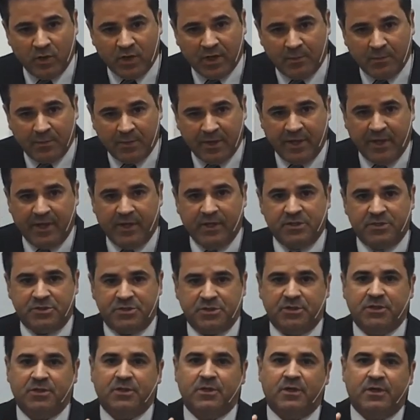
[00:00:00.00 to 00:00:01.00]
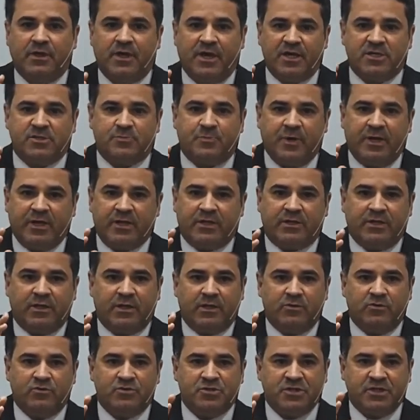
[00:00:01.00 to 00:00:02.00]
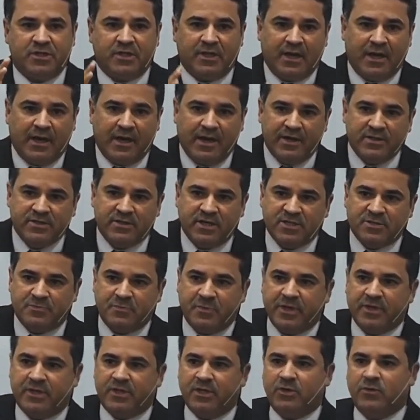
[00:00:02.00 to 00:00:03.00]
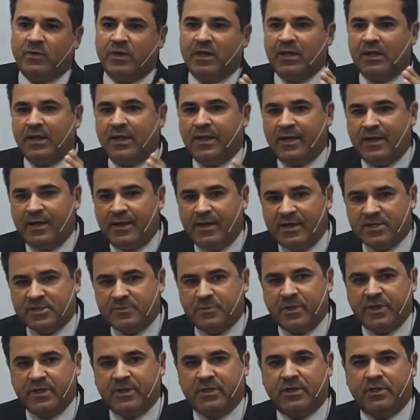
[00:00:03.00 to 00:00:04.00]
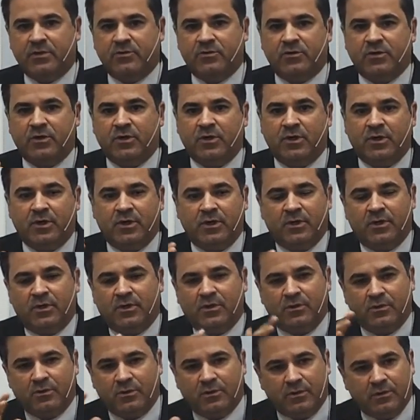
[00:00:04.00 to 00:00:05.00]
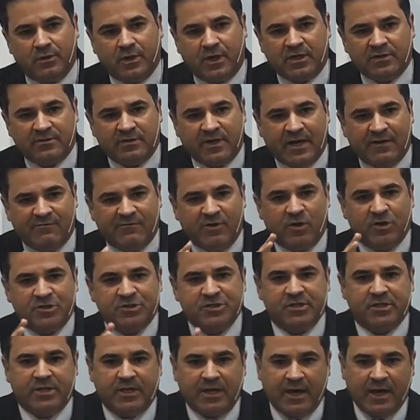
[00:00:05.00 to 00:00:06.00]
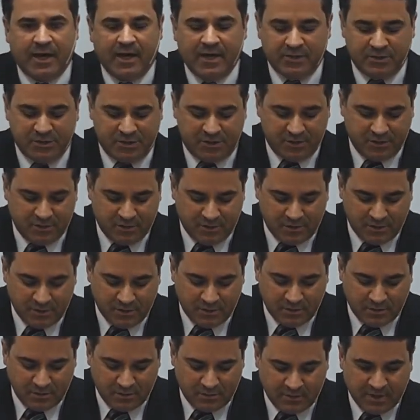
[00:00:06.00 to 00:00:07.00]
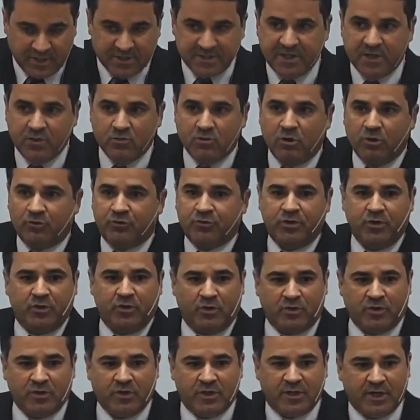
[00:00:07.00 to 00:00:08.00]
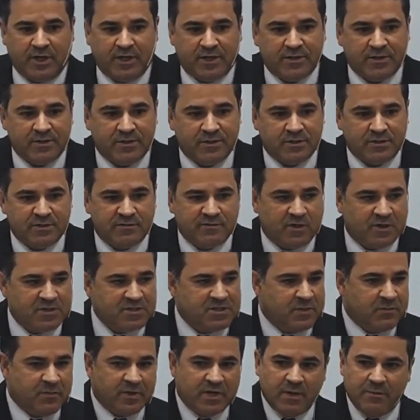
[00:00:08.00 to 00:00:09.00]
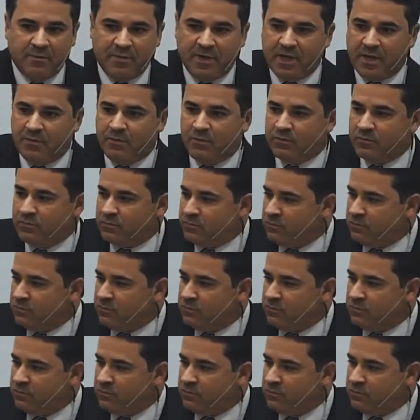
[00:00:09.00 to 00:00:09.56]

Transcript: They may be even driving comfortably, respecting the, the traffic lights, respecting the law the speed limit, but there's someone